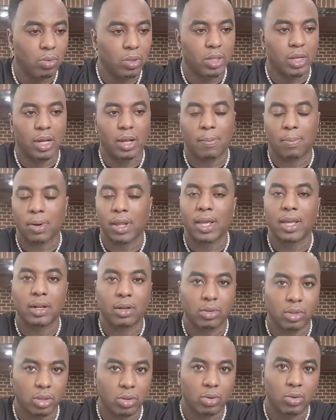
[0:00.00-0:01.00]
what I plan
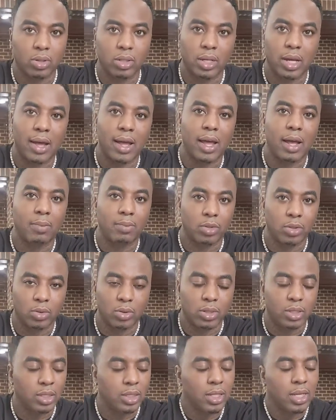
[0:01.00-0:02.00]
on doing or how I'm
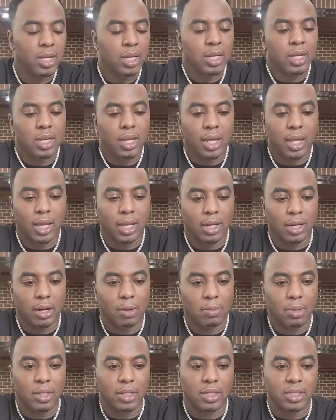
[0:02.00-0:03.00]
doing it. And
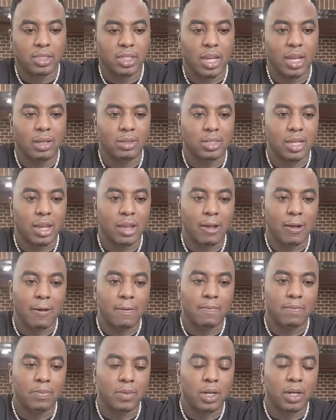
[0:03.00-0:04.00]
uh, but at the same
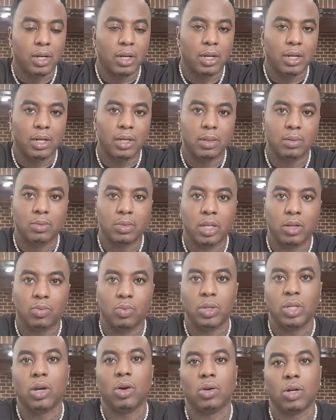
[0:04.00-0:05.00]
time, uh, if
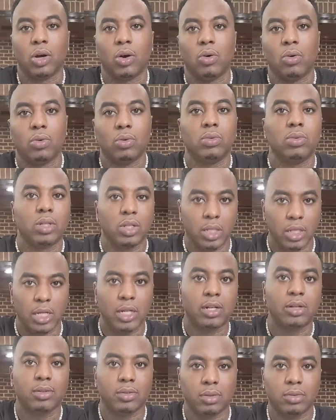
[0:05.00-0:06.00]
we gonna go
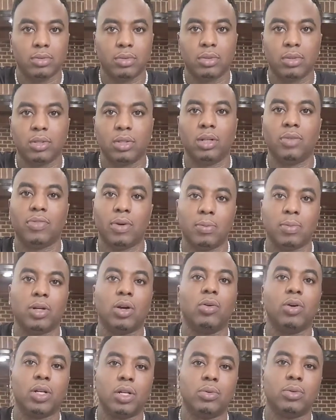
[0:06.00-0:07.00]
here, if I'm gonna
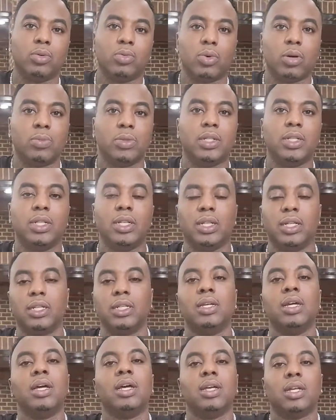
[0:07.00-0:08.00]
go here with a woman,
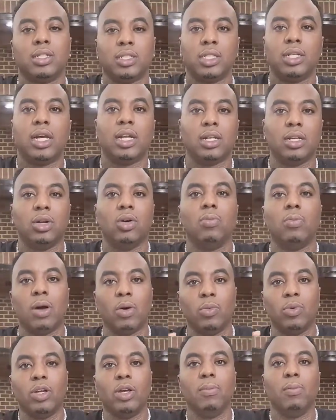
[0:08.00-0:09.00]
then she got to know
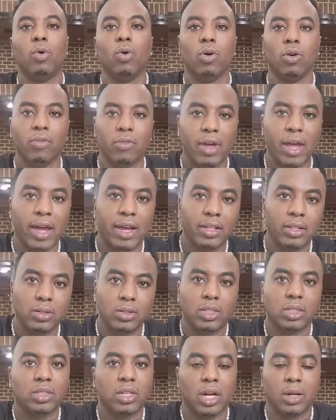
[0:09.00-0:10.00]
my real moral
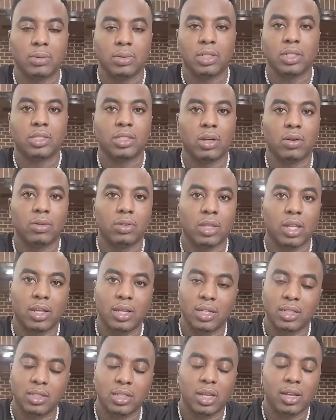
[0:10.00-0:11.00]
values in terms of the certain
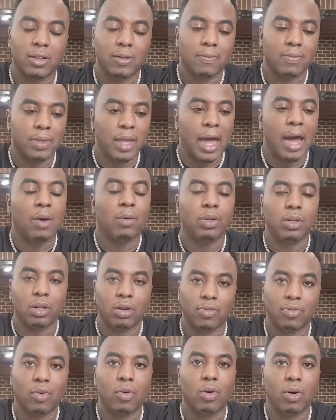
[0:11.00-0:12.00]
things that I would
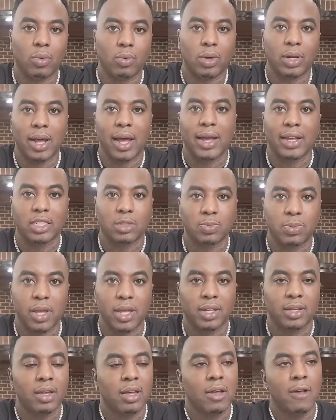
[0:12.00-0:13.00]
look for and what I expect